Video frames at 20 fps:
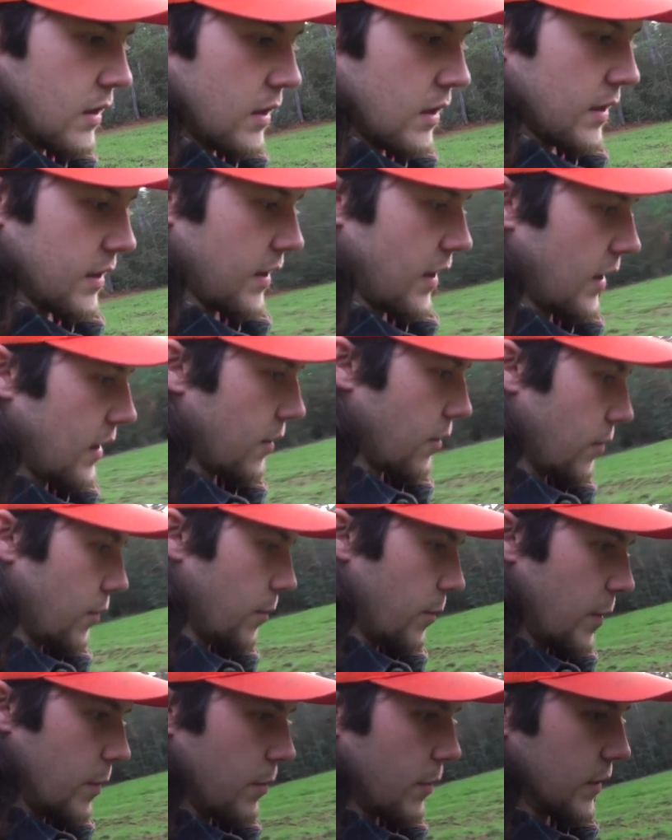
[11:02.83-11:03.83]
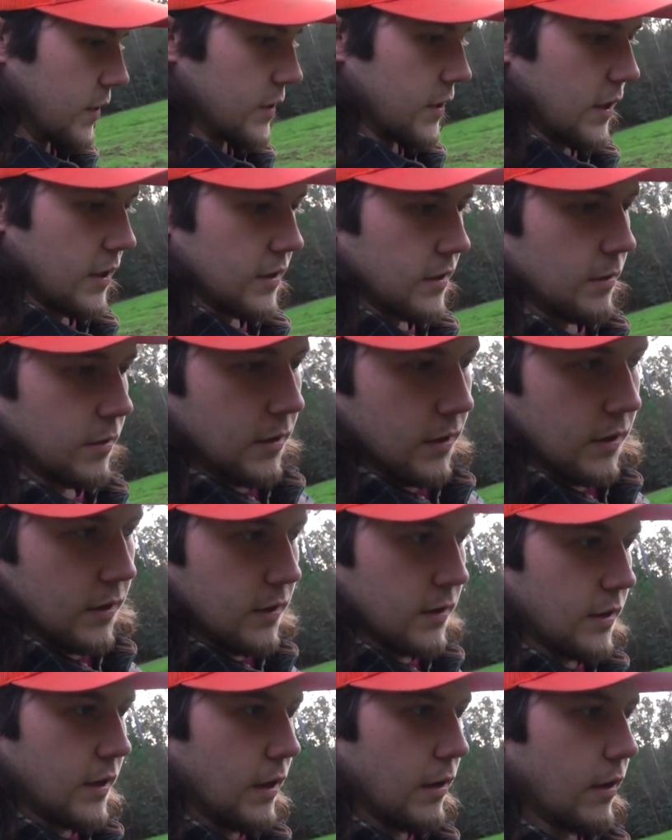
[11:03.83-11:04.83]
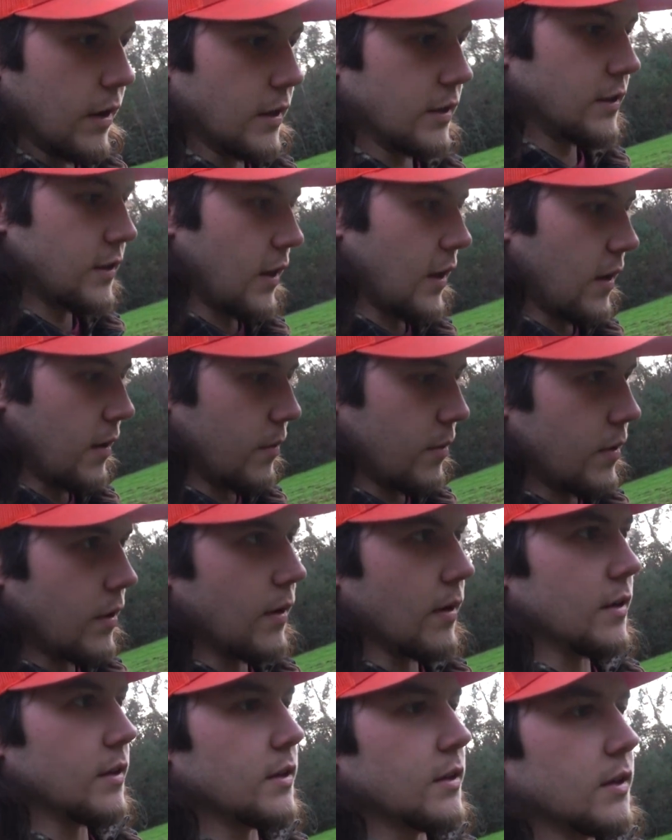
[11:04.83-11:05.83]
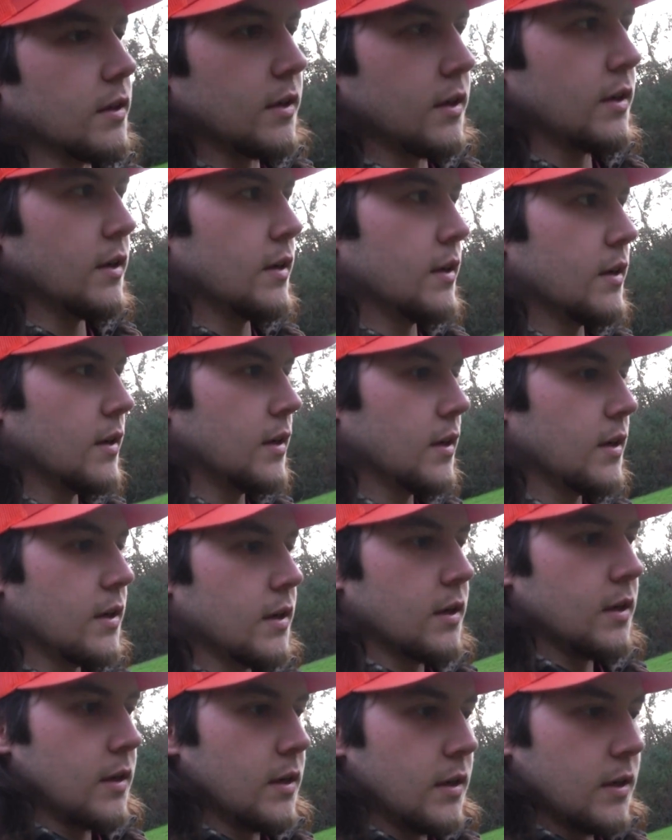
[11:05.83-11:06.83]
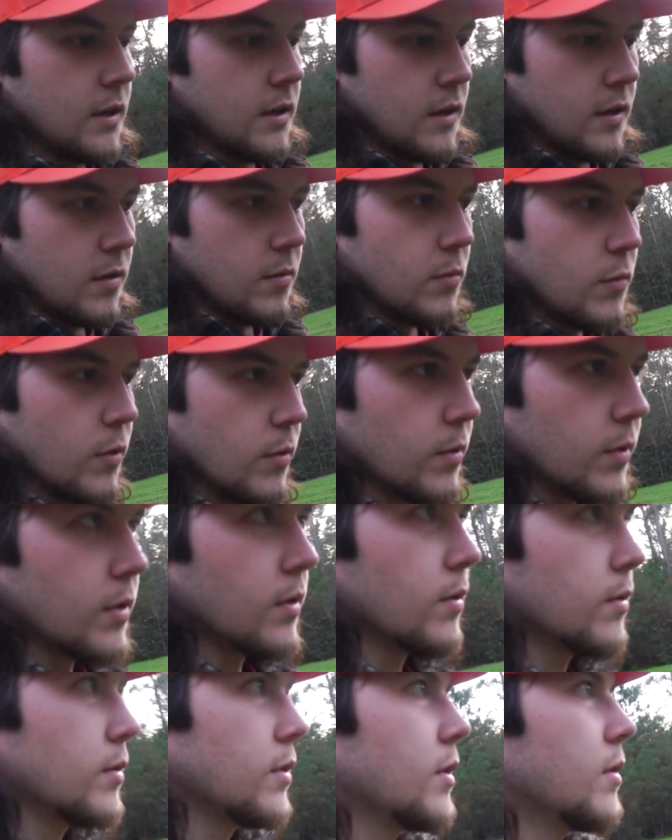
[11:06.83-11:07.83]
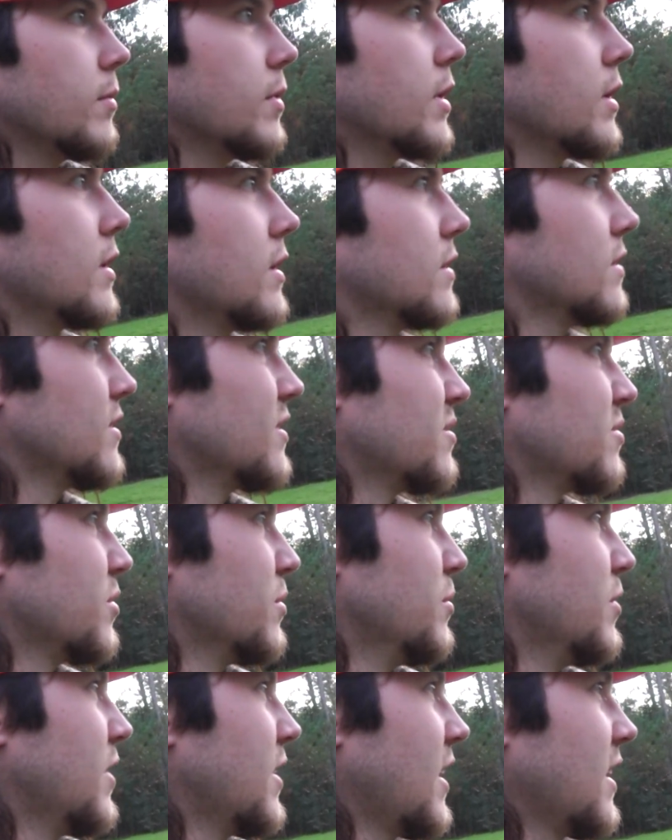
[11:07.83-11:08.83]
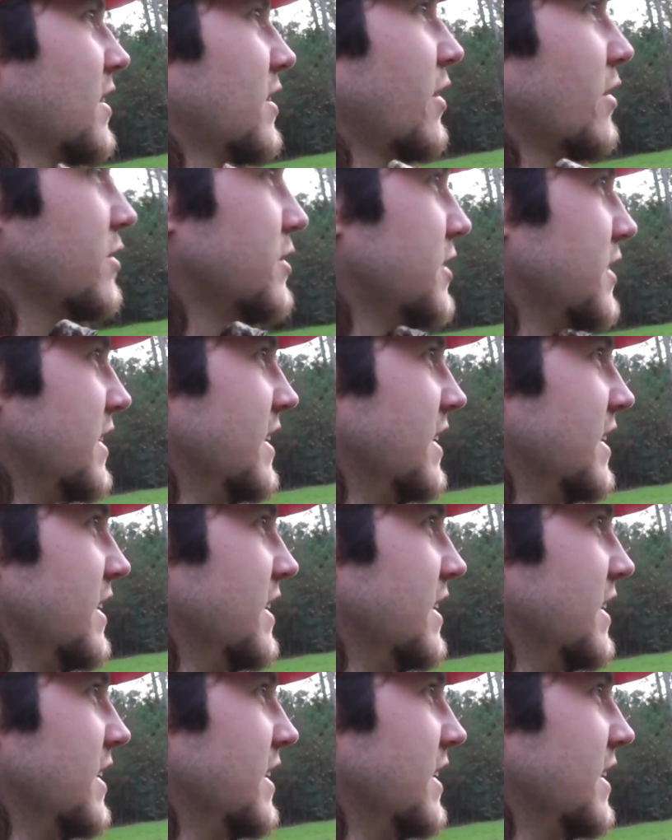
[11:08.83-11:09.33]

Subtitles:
And I don't remember exactly where this doe I shot was. But we're gonna come out here and look for blood. I thought she